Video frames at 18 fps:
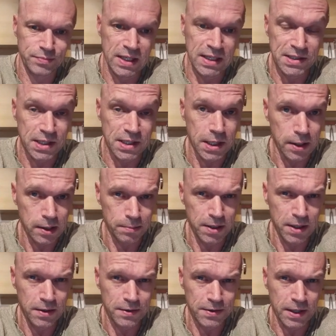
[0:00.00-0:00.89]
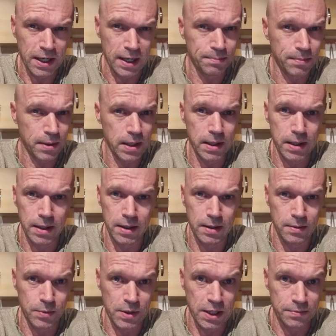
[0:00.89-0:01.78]
is he going to be the same
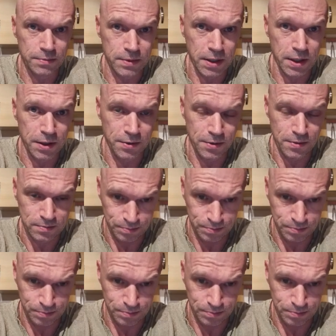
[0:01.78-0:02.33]
player? We don't know.